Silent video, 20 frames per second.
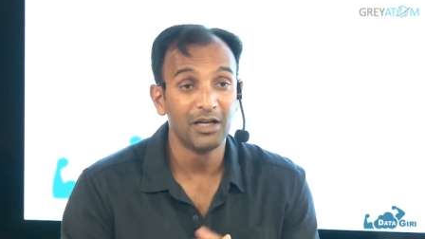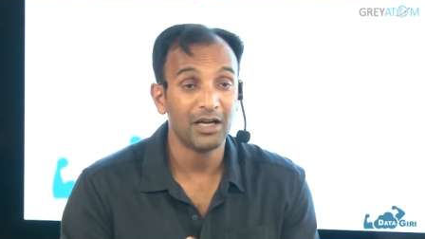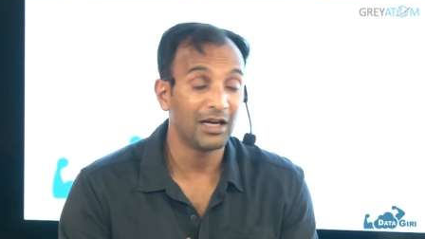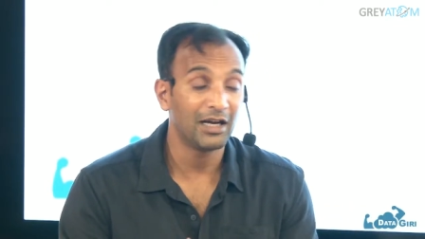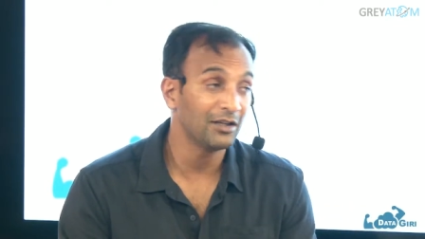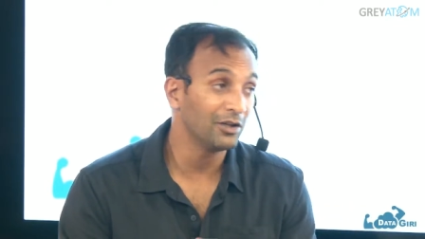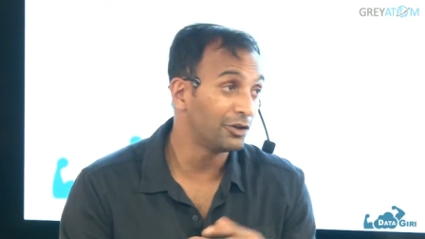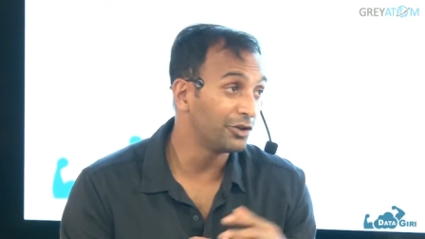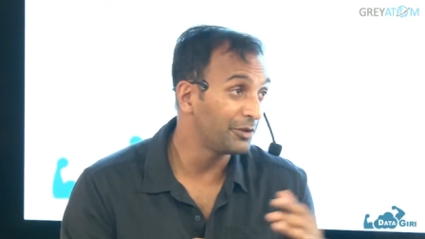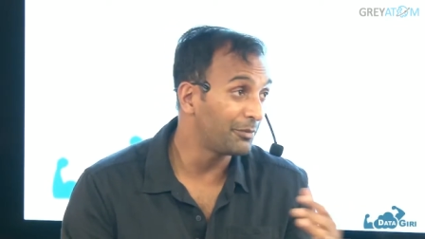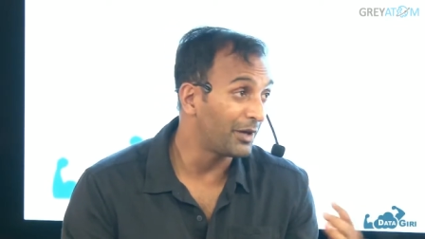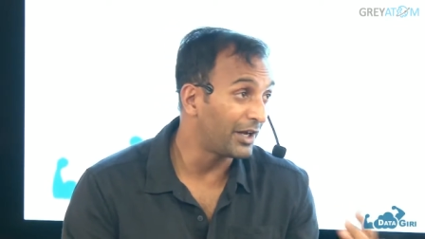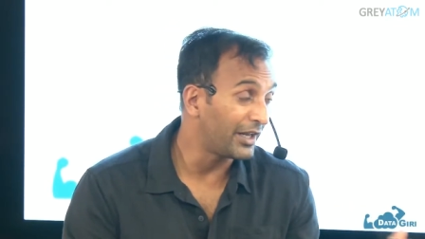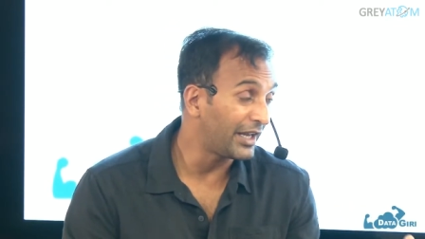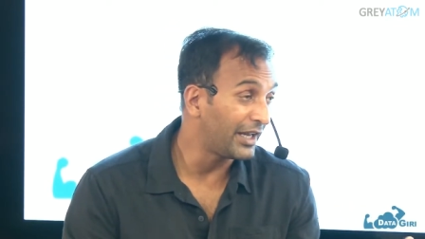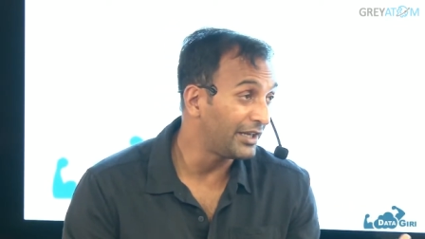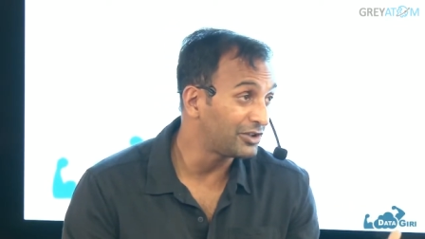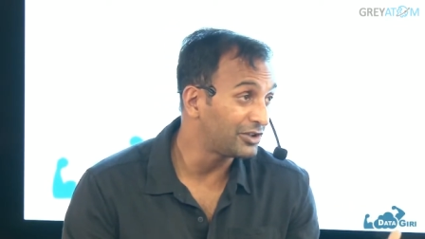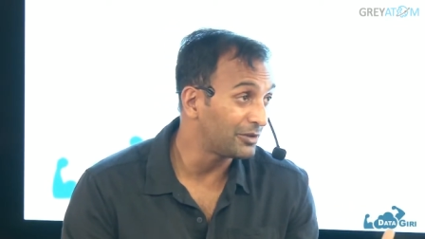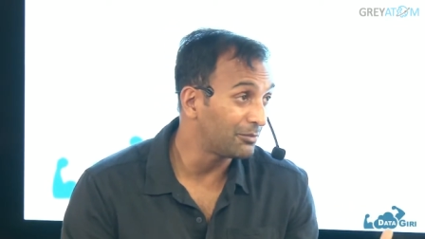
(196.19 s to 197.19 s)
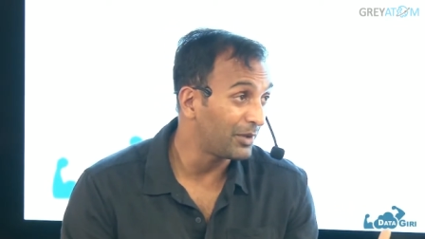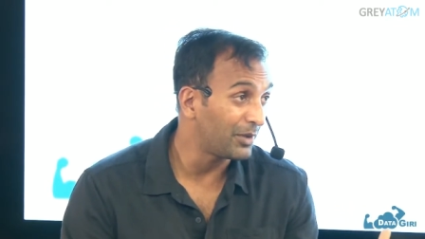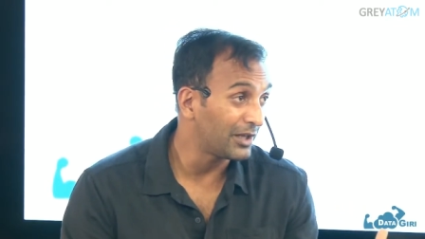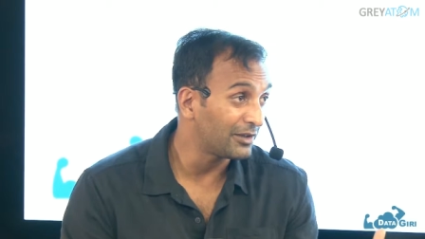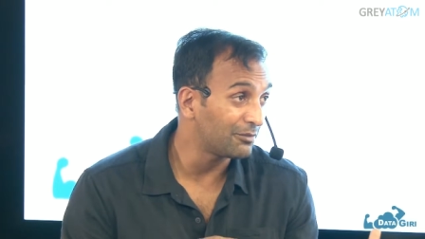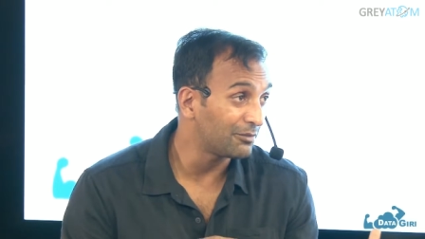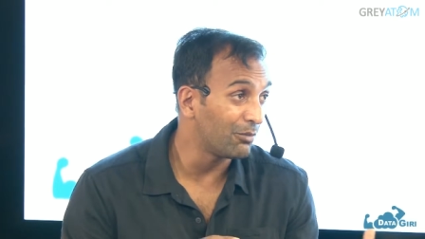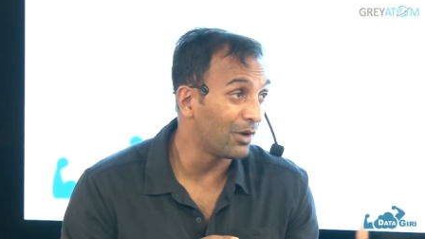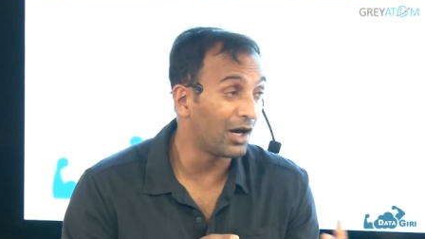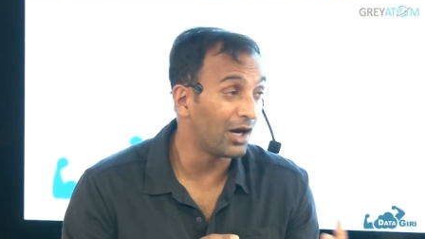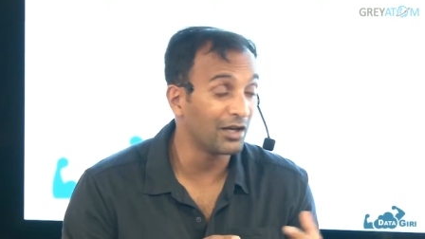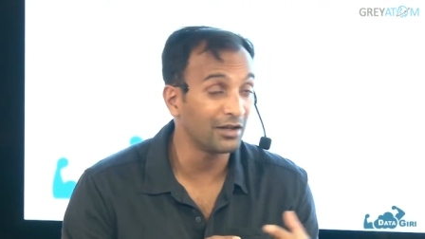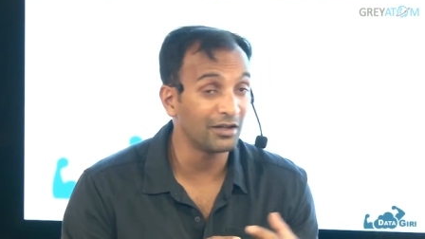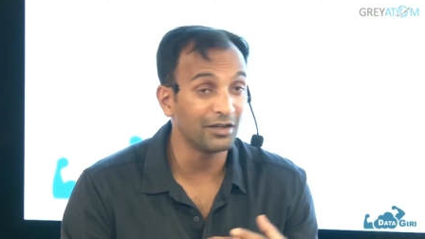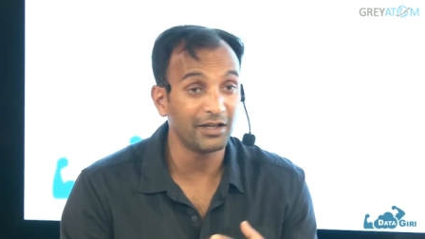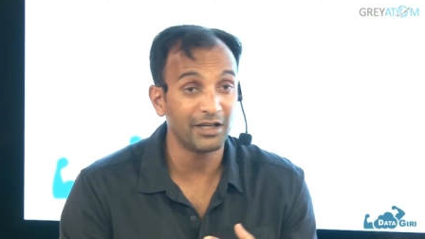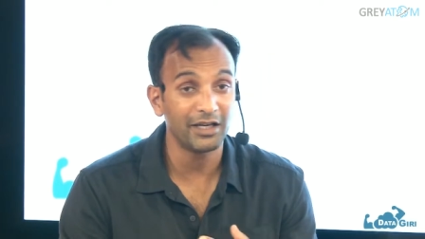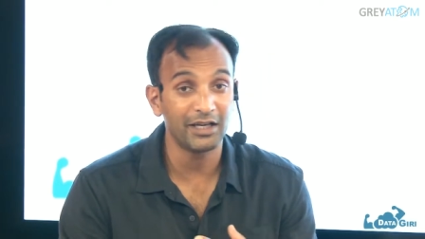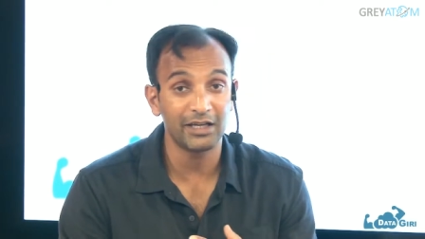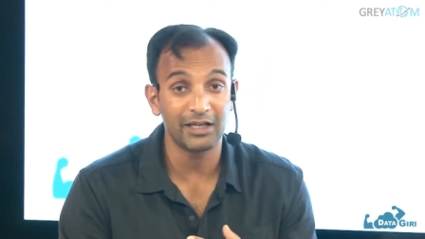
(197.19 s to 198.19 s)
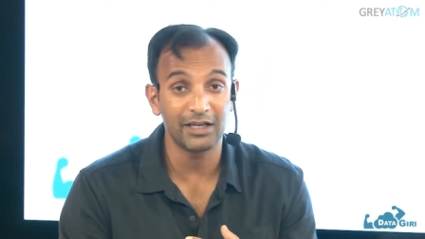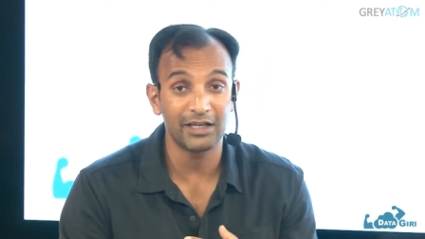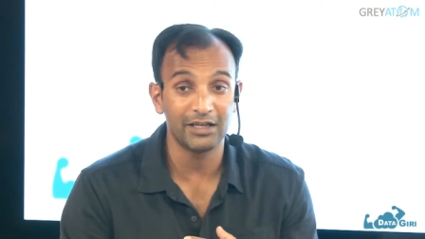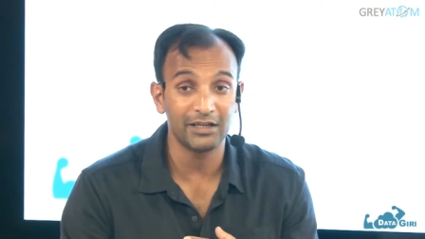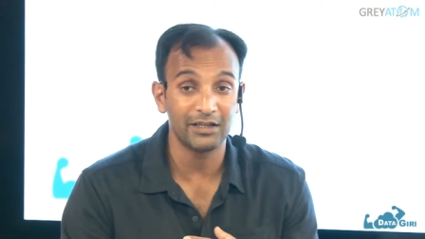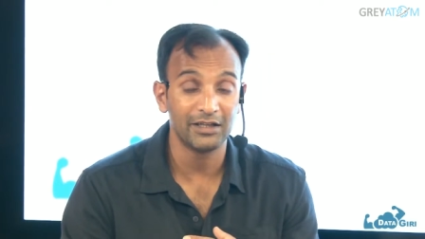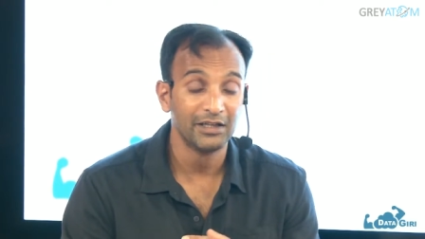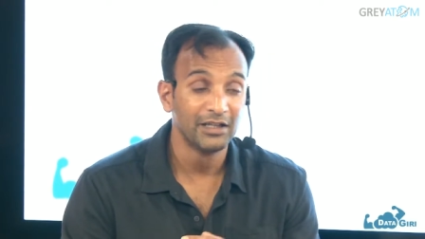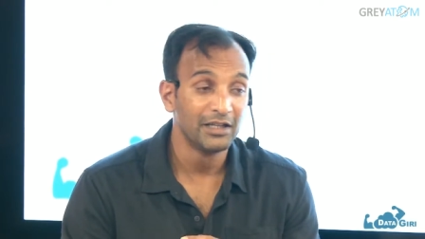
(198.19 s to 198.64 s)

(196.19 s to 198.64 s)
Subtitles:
I learned about agent-based modeling and